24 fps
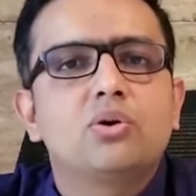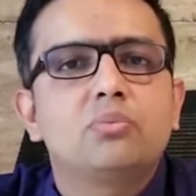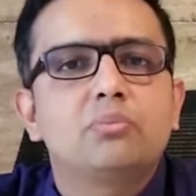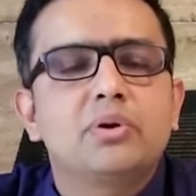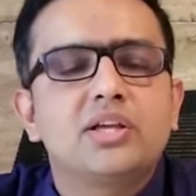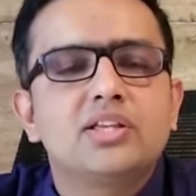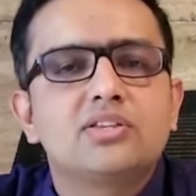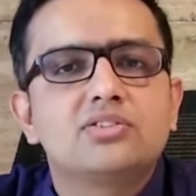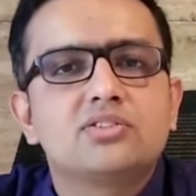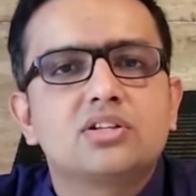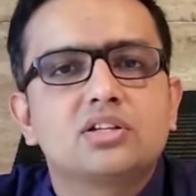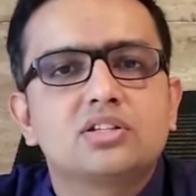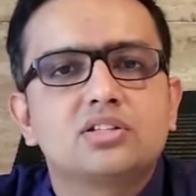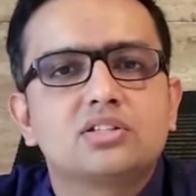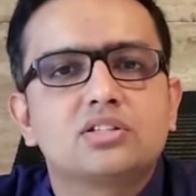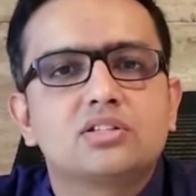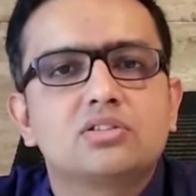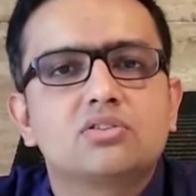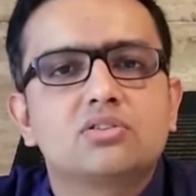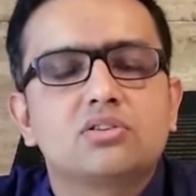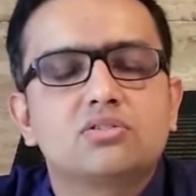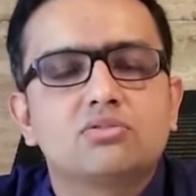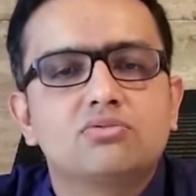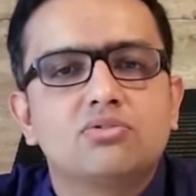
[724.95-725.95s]
or main
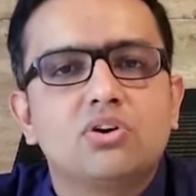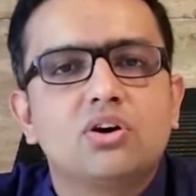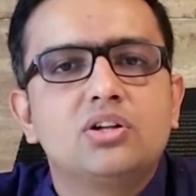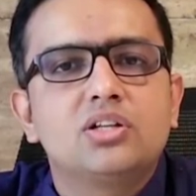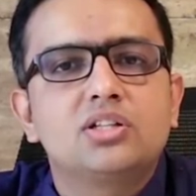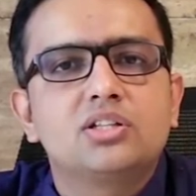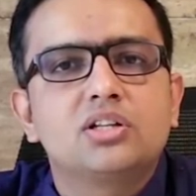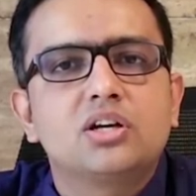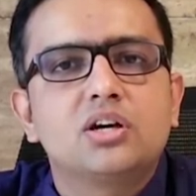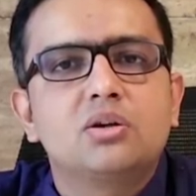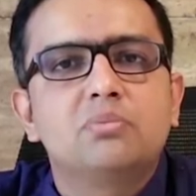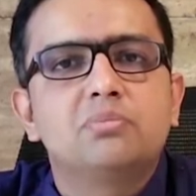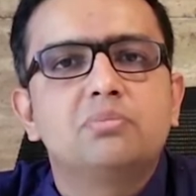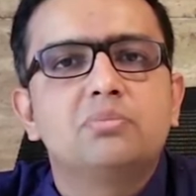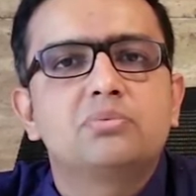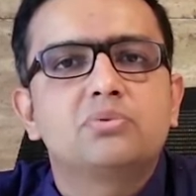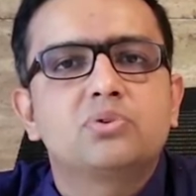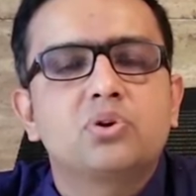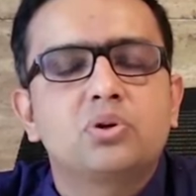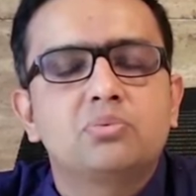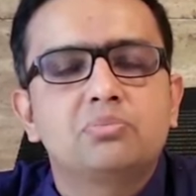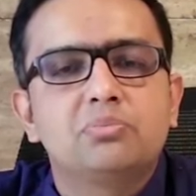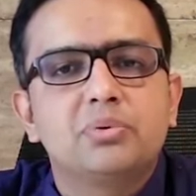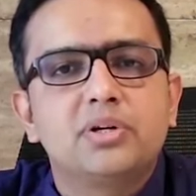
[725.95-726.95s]
junction wall
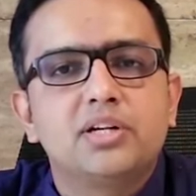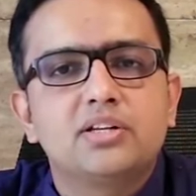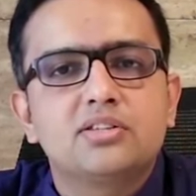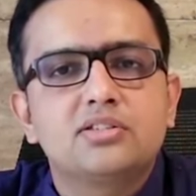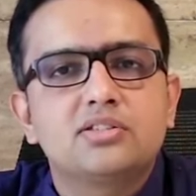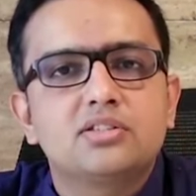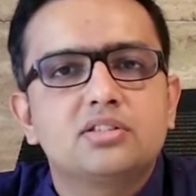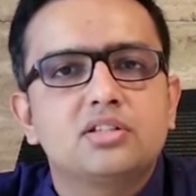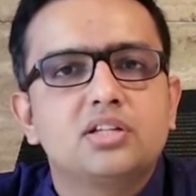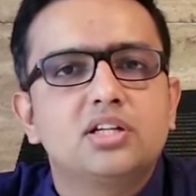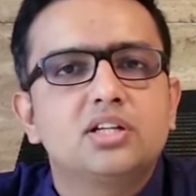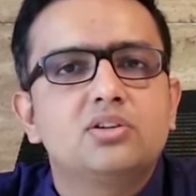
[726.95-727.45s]
incompetence,